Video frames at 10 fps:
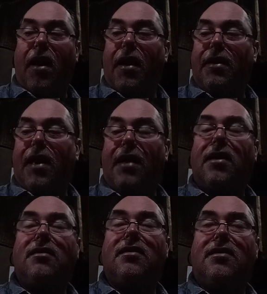I
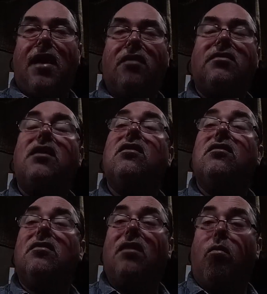cannot discount that the